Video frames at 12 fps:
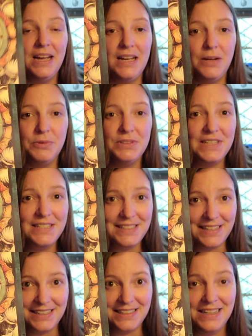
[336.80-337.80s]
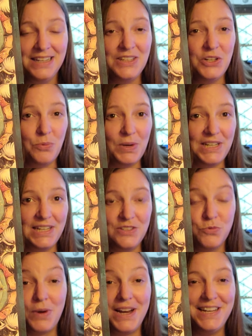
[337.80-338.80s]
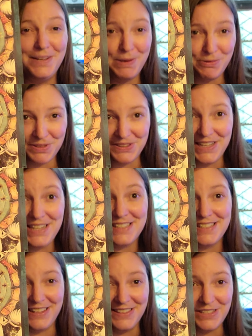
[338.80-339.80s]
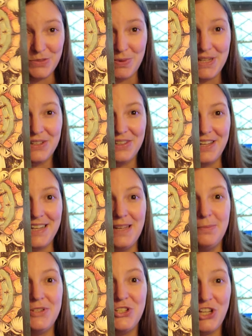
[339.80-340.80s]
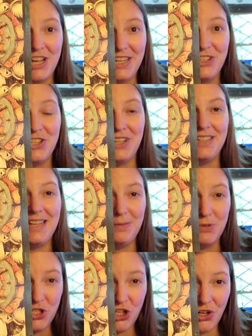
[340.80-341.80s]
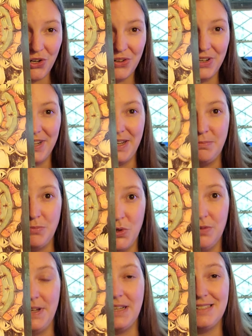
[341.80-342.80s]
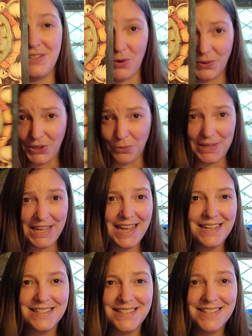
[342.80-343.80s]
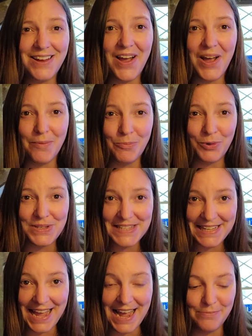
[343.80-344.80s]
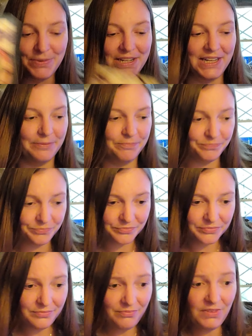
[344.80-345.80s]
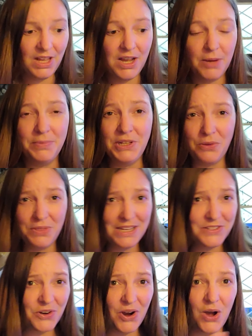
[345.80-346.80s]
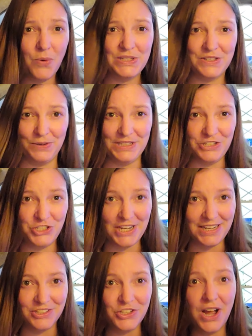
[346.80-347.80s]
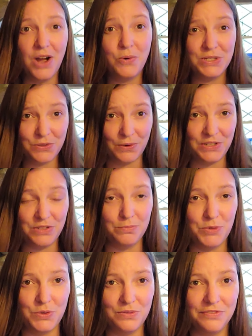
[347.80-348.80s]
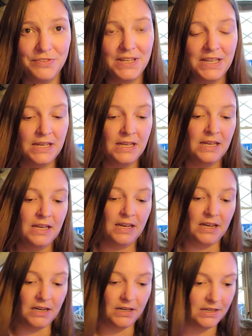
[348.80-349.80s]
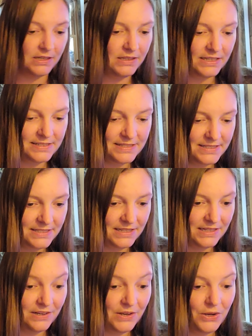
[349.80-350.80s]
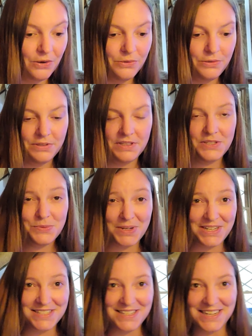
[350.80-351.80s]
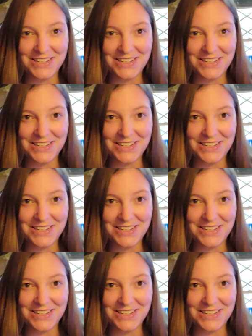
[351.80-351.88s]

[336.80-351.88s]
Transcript: releasing, what is ready to be released on this wheel that keeps changing, keeps turning and moving. So, we can't stop what's happening. Things are always going to change, always going to move. Let's see. Oh, this one isn't